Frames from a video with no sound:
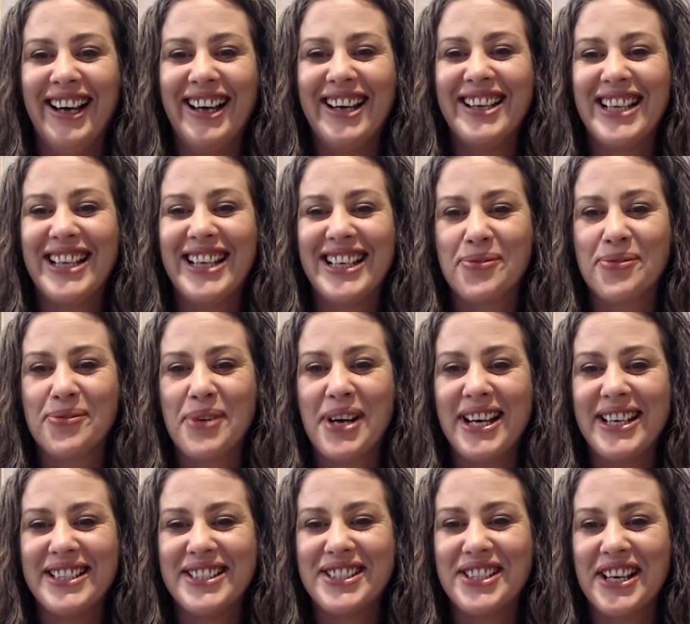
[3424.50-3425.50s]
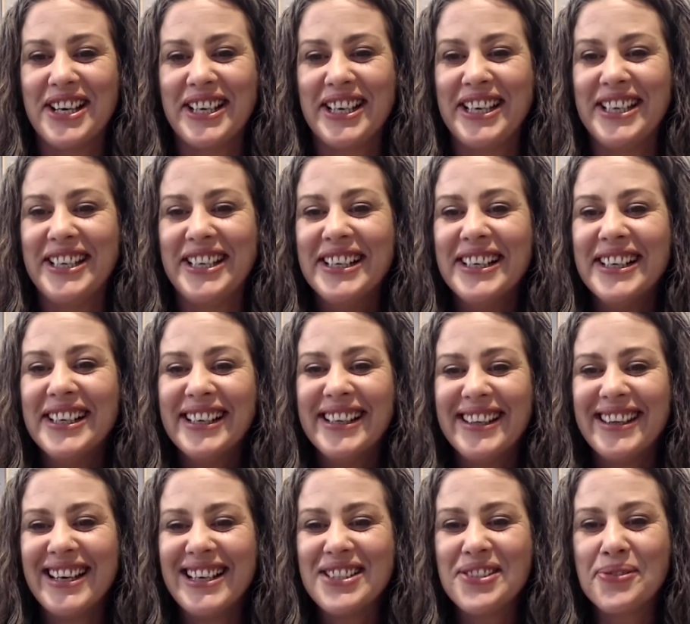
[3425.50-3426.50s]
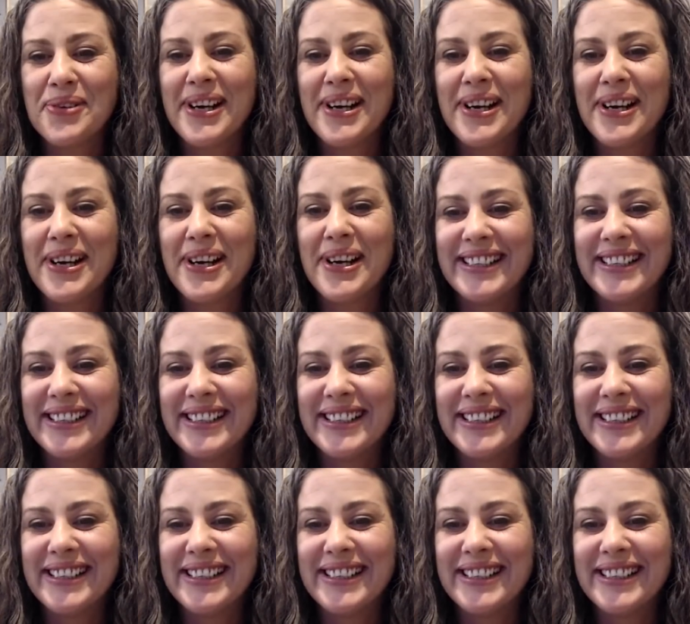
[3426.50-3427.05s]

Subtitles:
That's right, Jenny. That's right.